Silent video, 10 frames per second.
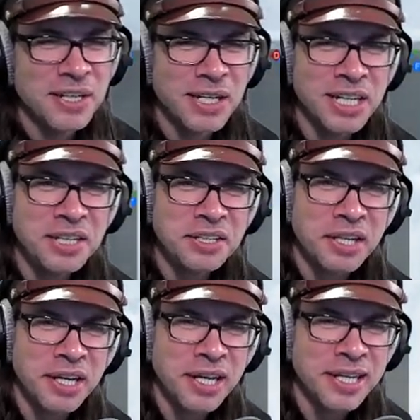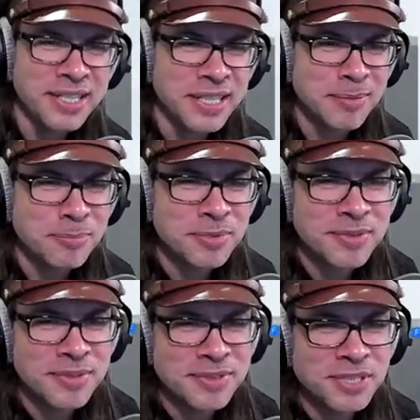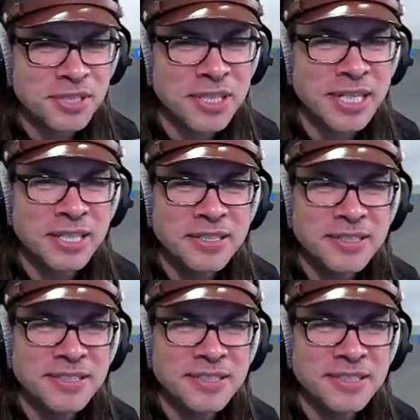Hell yeah, I am. Sorry.